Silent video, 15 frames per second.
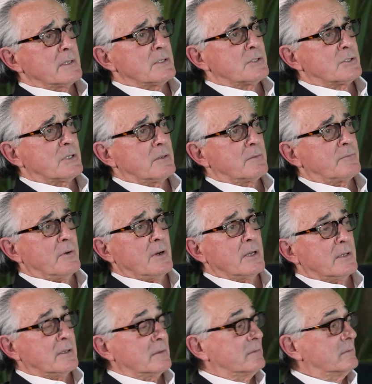and said,
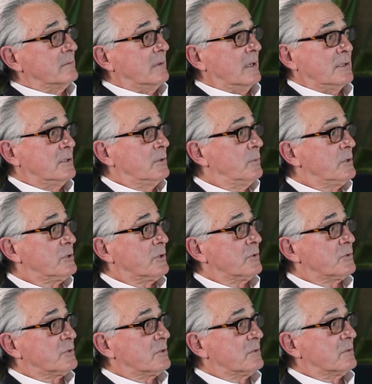Frank, I did the
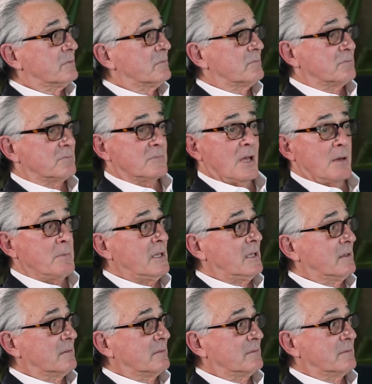research. Not me. He